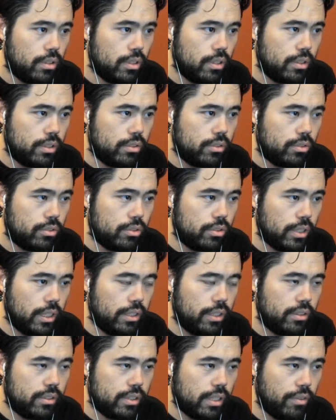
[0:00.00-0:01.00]
Guess just
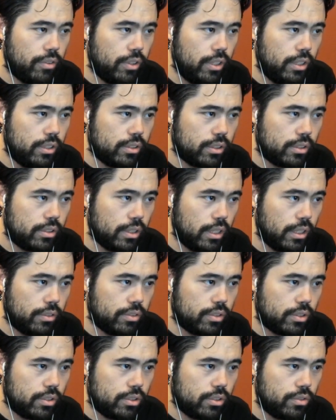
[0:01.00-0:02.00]
knight d7, e6, knight
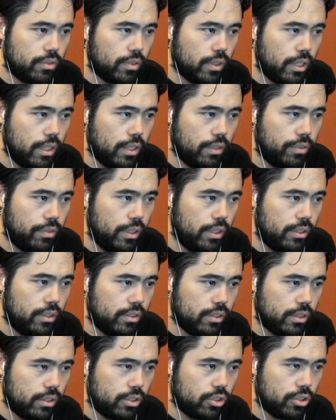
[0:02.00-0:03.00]
f6 is fine. If e
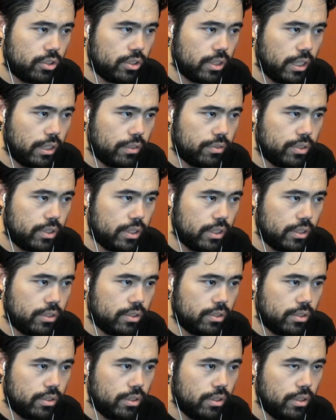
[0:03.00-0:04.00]
d6, just knight
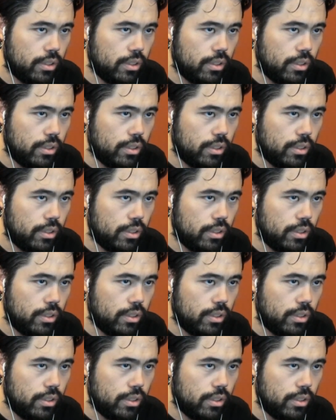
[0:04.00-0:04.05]
f6.